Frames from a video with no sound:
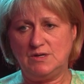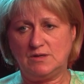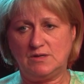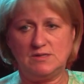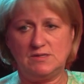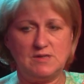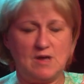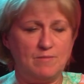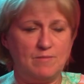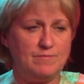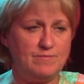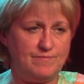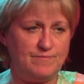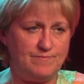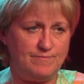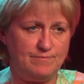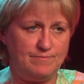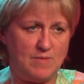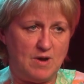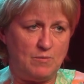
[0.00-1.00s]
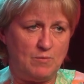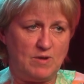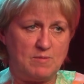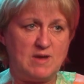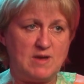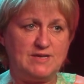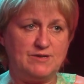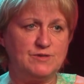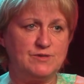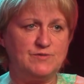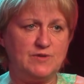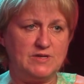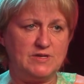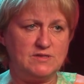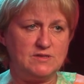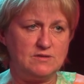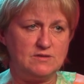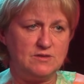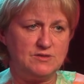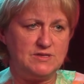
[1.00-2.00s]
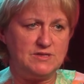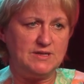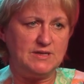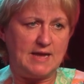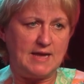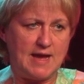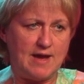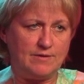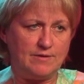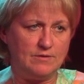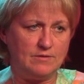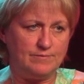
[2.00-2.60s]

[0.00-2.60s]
Because one of my dearest friends is Lucinda Cowden.